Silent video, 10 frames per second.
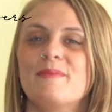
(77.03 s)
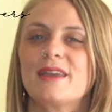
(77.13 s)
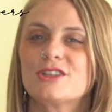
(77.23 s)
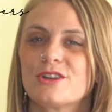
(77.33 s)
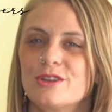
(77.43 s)

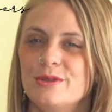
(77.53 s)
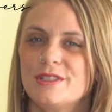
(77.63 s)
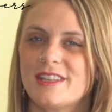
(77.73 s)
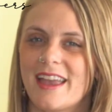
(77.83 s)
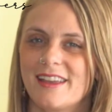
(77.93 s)
Make sure you
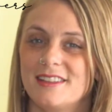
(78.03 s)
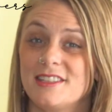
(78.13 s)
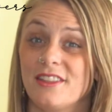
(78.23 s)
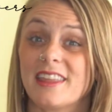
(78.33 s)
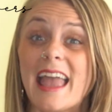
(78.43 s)
stay
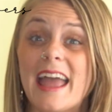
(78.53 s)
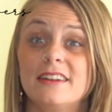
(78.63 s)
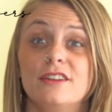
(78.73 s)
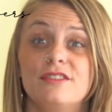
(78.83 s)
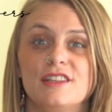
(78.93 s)
until the
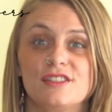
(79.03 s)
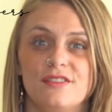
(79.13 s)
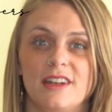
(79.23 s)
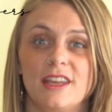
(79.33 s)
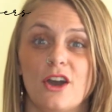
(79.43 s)
end of this
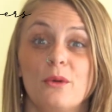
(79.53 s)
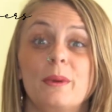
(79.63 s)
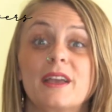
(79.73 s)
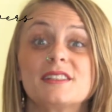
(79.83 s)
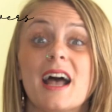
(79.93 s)
video
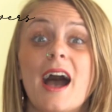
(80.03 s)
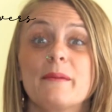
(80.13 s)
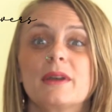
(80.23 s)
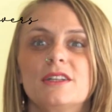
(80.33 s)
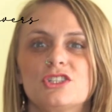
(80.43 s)
because
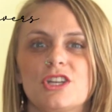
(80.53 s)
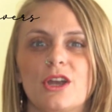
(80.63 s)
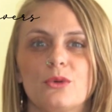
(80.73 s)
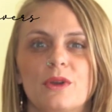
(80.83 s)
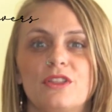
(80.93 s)
I'm going to
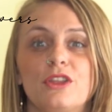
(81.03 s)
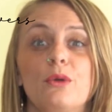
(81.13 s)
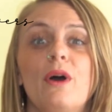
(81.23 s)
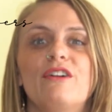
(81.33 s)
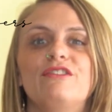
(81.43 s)
share with
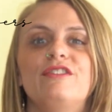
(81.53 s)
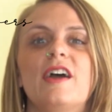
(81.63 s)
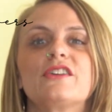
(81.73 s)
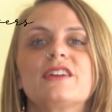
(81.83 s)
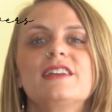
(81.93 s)
you a
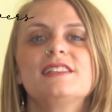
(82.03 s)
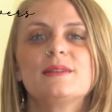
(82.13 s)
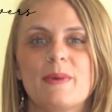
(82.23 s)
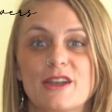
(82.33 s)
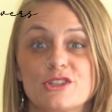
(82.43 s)
very
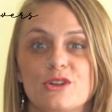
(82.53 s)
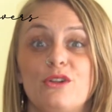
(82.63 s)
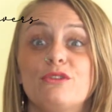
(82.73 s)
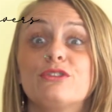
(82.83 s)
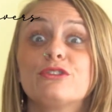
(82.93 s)

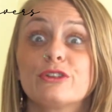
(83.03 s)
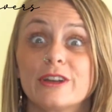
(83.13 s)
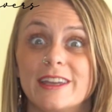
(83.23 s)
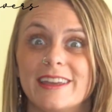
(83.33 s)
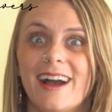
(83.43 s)
special
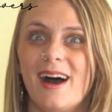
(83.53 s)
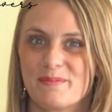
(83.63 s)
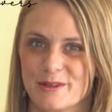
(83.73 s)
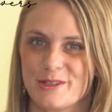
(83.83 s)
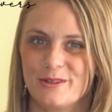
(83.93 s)
free
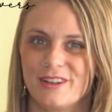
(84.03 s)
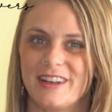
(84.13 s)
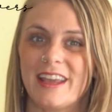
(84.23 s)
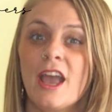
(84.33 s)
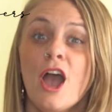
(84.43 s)

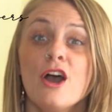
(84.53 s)
opportunity